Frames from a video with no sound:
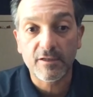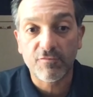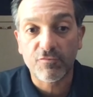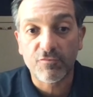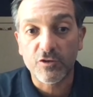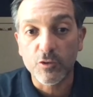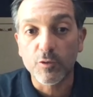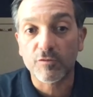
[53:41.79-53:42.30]
And
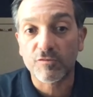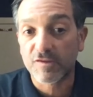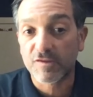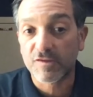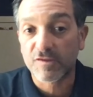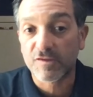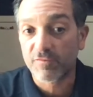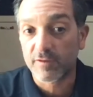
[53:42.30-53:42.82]
if we do it
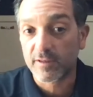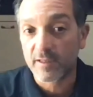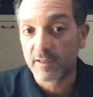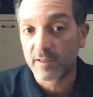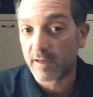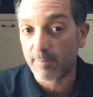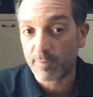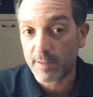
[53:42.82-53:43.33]

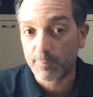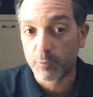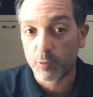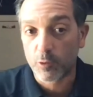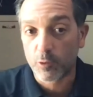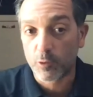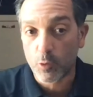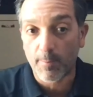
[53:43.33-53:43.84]
safely, and
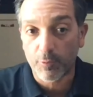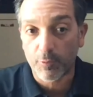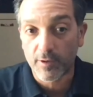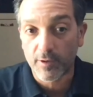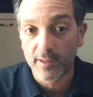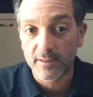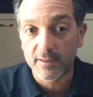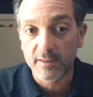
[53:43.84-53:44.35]
people
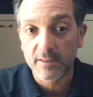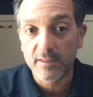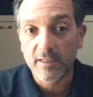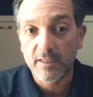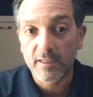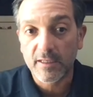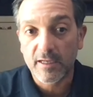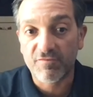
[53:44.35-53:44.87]
cooperate
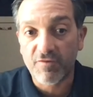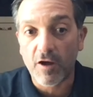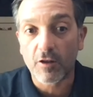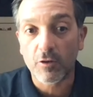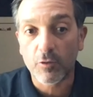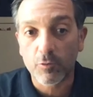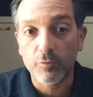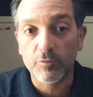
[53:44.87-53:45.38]
and
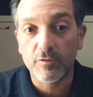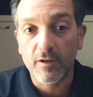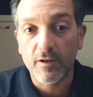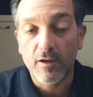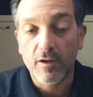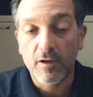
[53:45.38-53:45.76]
follow